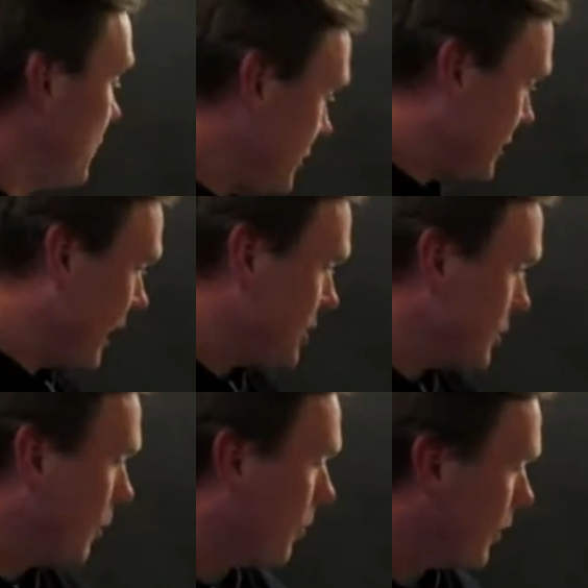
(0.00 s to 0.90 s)
If we stand
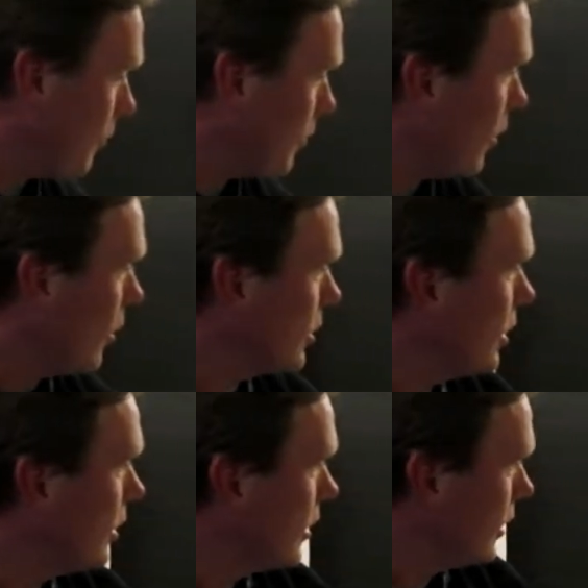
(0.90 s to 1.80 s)
you up on that block,
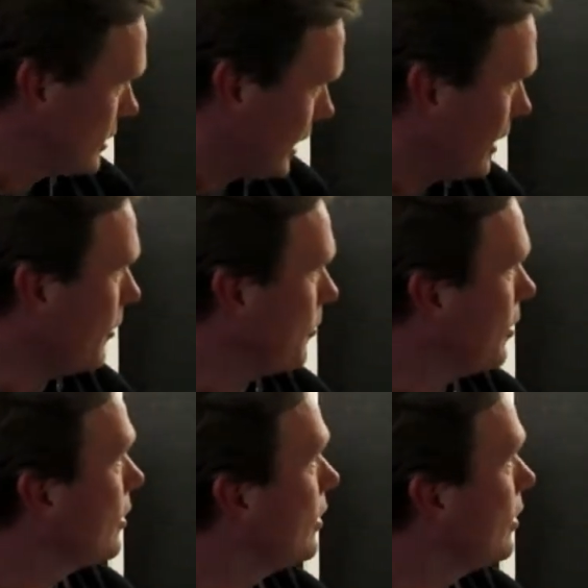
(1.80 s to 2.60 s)
stand up.